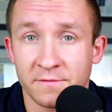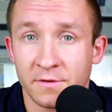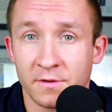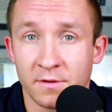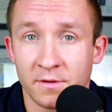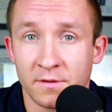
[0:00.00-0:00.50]

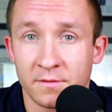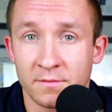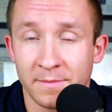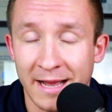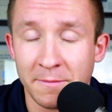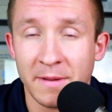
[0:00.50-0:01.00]
for her
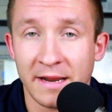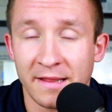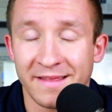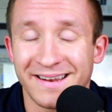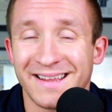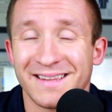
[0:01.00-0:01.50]
back pain.
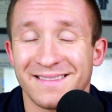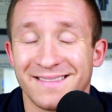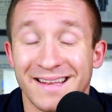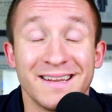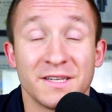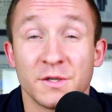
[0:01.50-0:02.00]
And they need,
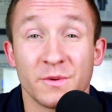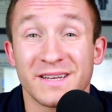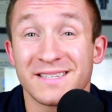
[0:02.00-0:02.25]
they need to do